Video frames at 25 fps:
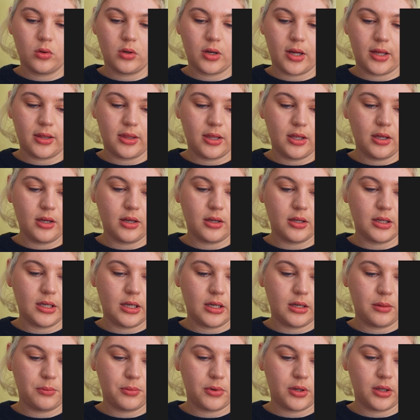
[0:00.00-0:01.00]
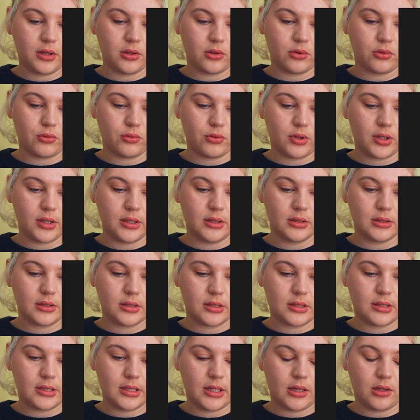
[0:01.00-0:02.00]
I think I need to bring the
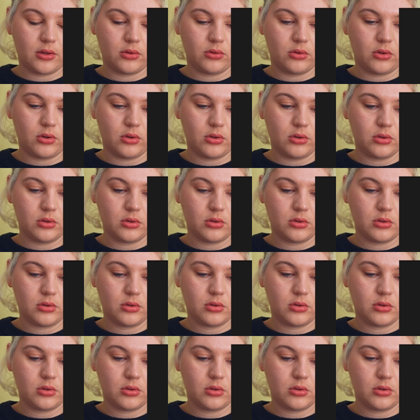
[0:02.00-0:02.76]
greens down though.